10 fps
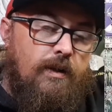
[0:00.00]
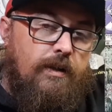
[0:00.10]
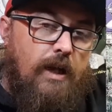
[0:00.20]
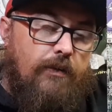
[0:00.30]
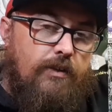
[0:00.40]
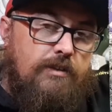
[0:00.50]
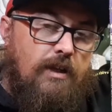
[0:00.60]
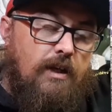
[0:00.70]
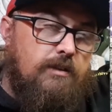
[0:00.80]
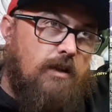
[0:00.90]
Now this
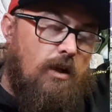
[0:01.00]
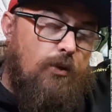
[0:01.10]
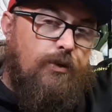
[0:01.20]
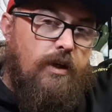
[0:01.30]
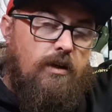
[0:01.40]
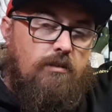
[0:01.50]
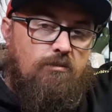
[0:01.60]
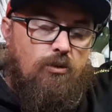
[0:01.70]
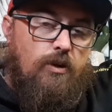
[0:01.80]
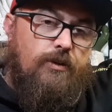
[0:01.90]
is a low-key
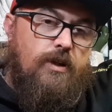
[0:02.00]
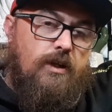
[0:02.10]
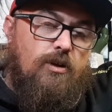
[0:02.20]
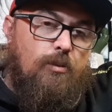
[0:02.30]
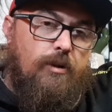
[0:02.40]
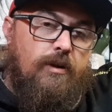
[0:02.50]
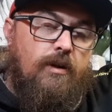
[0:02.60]
comic,